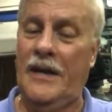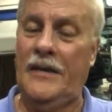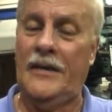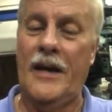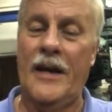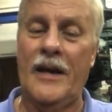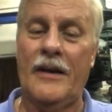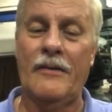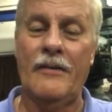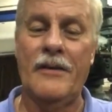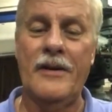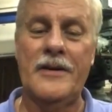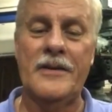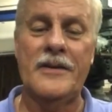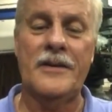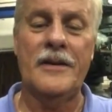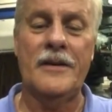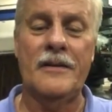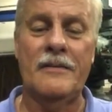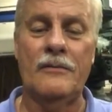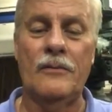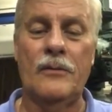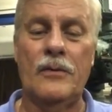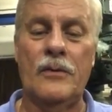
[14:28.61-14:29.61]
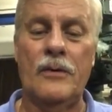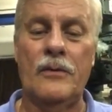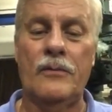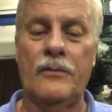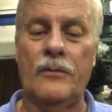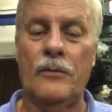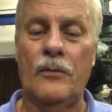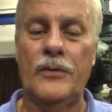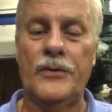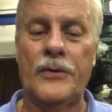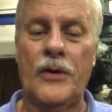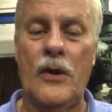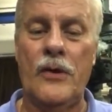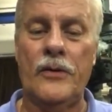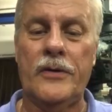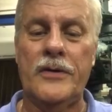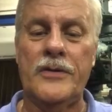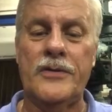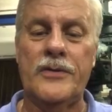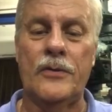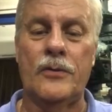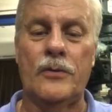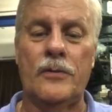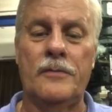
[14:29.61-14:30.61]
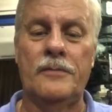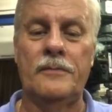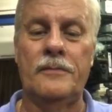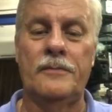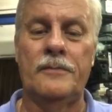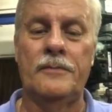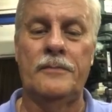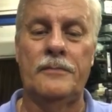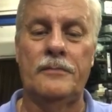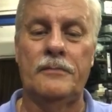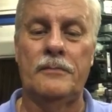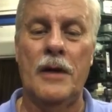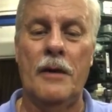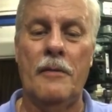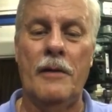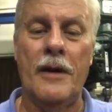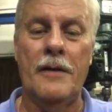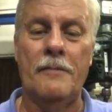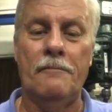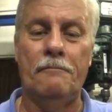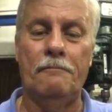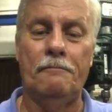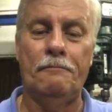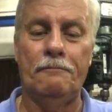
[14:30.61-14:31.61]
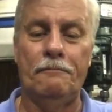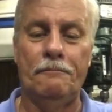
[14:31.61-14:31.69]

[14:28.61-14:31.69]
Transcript: Take her easy, and we'll talk to you soon. Bye-bye.